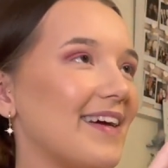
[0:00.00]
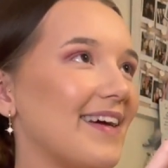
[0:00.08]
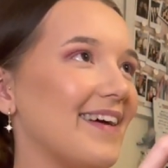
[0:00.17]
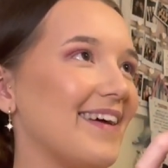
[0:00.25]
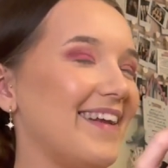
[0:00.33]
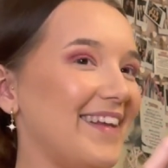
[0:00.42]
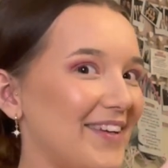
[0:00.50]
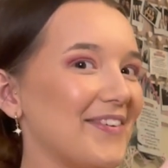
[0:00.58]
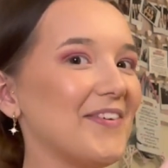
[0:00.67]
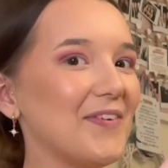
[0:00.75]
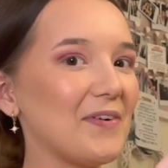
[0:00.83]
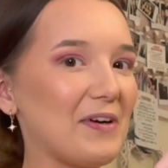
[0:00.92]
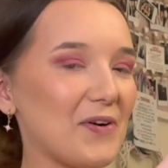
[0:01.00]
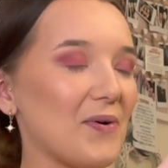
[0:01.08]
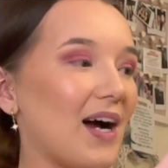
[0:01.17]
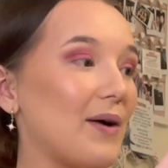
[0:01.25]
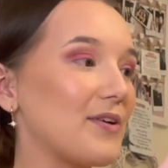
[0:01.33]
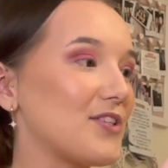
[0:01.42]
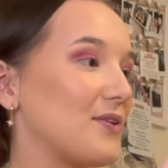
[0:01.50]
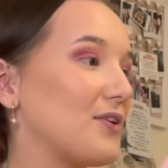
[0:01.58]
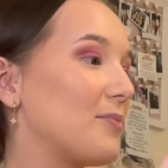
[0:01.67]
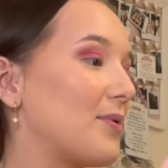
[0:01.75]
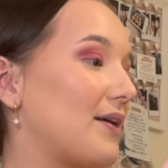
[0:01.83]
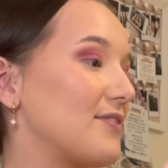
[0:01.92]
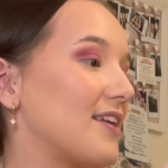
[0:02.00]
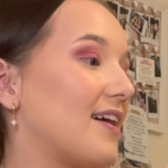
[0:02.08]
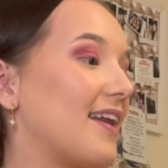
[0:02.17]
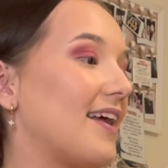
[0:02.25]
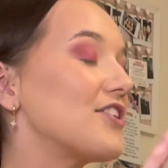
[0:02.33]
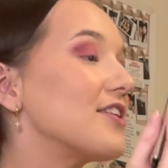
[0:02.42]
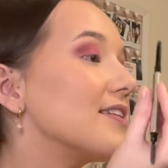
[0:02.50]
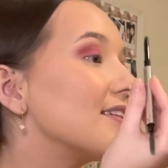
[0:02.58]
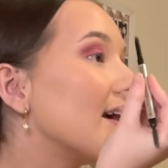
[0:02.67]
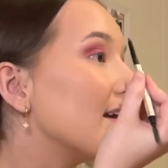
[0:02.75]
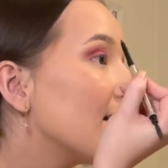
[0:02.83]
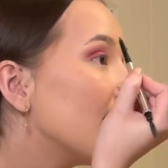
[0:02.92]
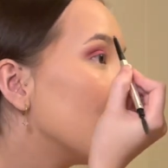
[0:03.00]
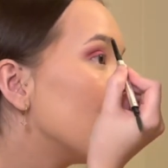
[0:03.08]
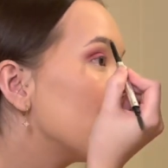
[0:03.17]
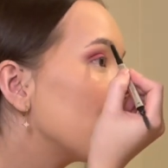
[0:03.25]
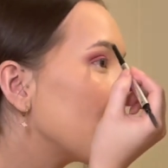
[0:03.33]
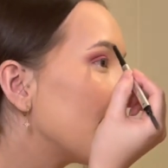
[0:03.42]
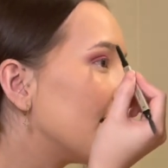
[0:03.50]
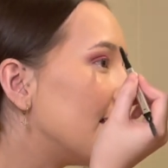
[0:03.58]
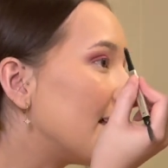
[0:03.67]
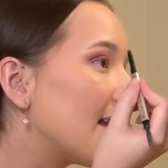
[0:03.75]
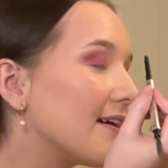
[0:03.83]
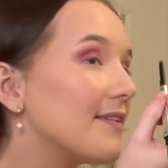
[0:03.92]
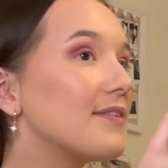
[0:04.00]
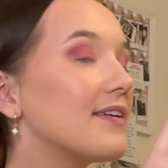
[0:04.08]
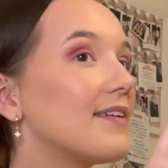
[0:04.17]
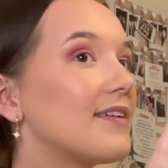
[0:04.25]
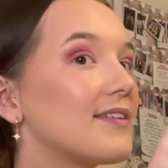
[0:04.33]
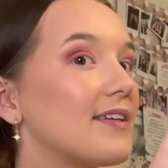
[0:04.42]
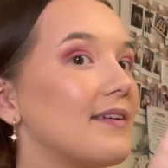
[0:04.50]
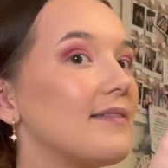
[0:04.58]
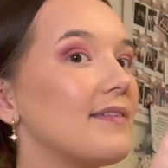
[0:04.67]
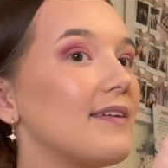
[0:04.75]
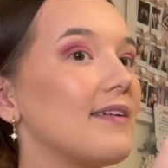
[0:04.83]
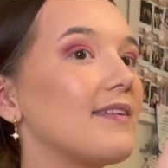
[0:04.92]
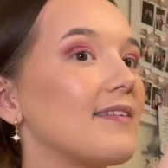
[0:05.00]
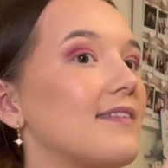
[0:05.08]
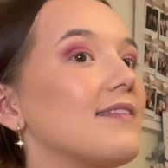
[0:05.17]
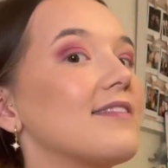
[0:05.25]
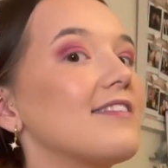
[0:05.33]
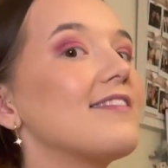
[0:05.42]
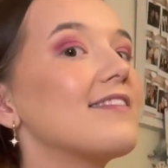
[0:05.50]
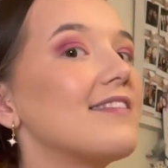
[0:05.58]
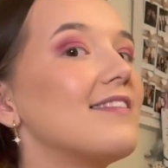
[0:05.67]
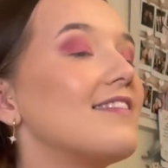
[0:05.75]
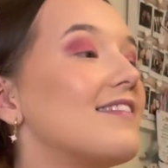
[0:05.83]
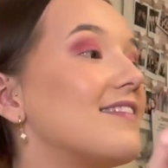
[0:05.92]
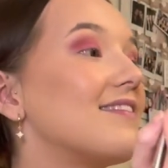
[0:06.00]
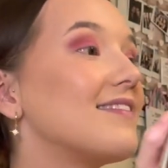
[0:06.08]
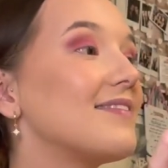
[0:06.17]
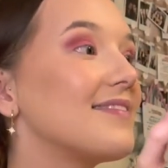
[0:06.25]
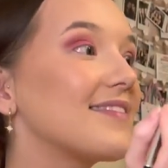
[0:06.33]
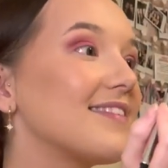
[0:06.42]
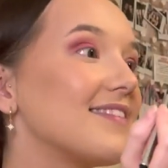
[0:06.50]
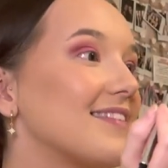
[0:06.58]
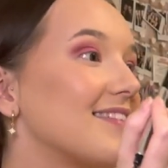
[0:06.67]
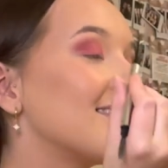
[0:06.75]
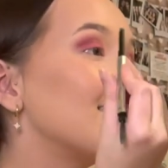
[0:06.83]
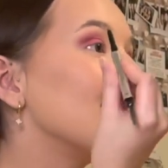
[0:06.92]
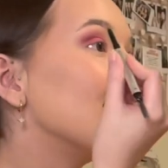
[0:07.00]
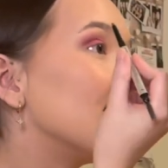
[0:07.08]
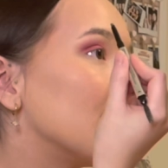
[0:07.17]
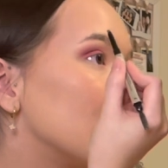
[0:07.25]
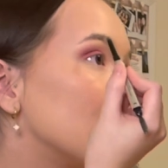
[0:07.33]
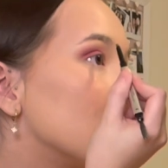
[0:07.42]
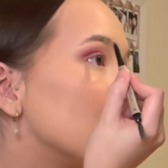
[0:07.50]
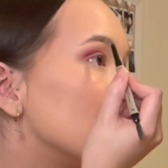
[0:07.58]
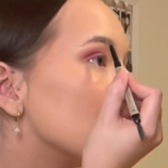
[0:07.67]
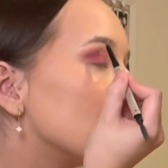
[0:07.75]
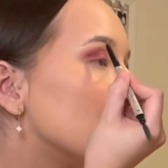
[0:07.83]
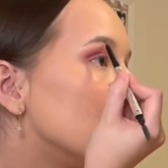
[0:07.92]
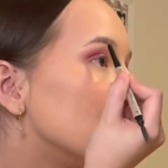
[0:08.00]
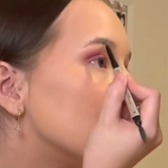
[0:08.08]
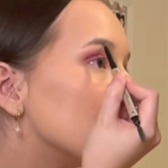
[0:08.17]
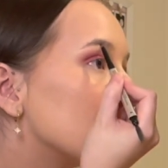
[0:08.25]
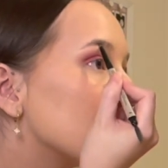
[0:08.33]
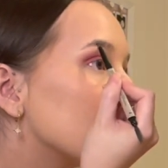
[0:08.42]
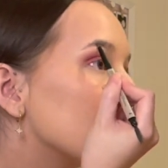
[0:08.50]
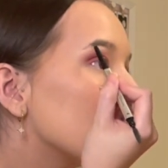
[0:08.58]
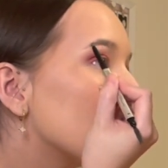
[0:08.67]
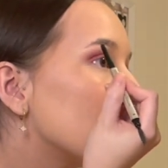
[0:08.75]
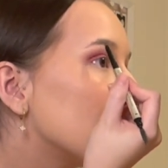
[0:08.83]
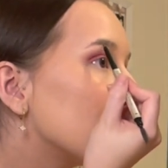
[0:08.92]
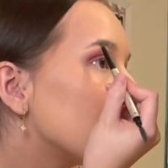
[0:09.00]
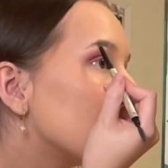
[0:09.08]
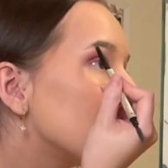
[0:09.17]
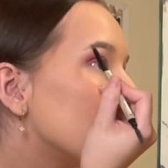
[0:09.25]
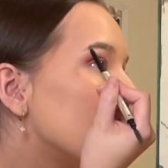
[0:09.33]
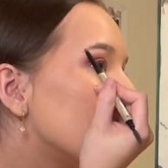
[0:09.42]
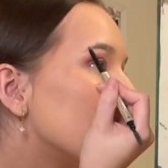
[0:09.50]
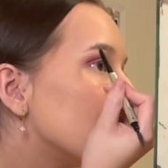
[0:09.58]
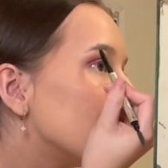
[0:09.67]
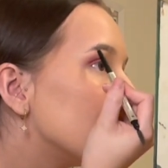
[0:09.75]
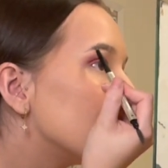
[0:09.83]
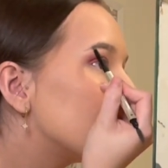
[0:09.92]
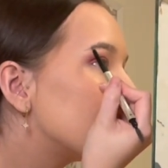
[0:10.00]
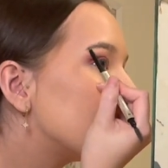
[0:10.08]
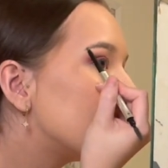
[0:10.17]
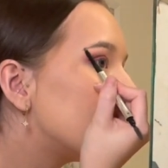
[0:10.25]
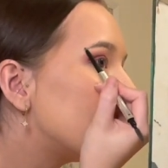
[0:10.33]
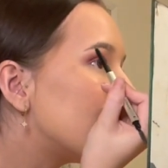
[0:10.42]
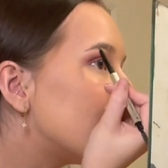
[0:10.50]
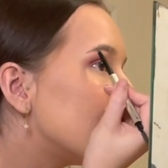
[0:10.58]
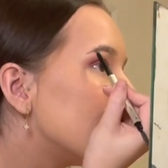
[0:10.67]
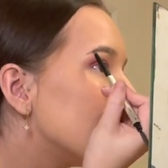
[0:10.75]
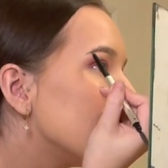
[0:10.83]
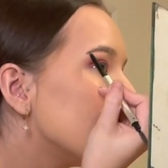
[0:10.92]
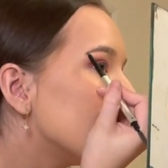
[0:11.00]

you will all go quiet whilst doing your brows and eyelashes, like, and then they're like, oh, I can't talk right now, I'm concentrating. So I'm gonna try